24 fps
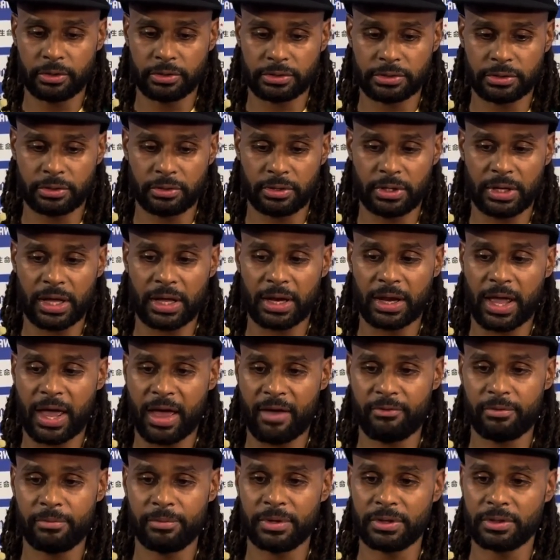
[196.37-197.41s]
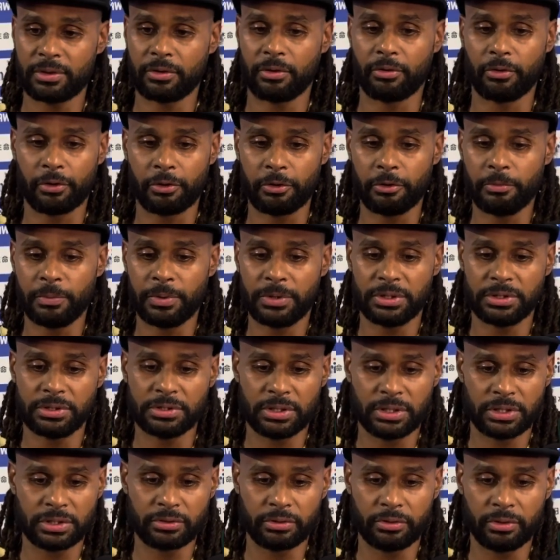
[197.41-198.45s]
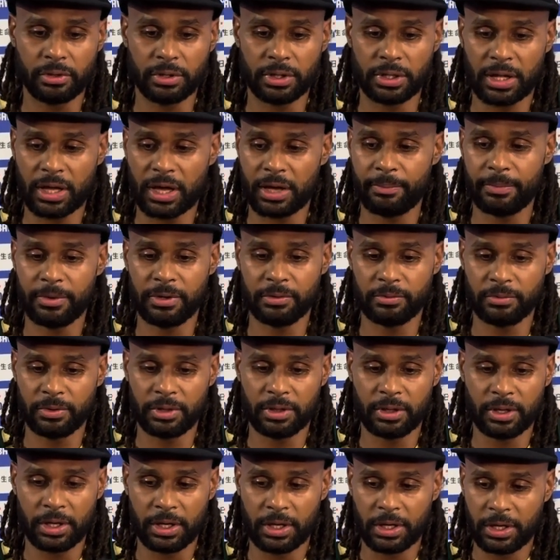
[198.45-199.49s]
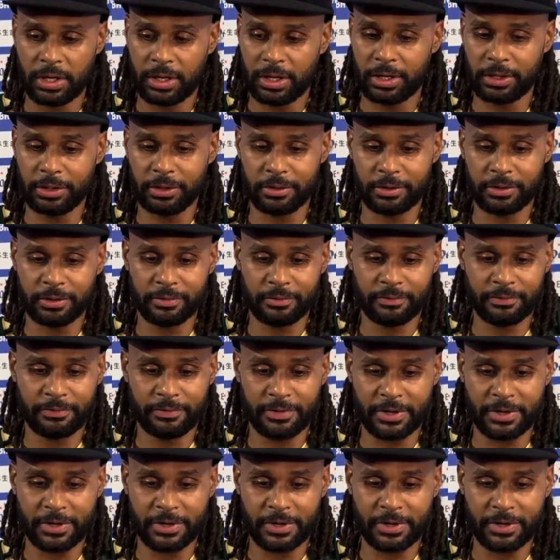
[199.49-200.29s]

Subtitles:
So now to have him in the group, he's really come in with a lot of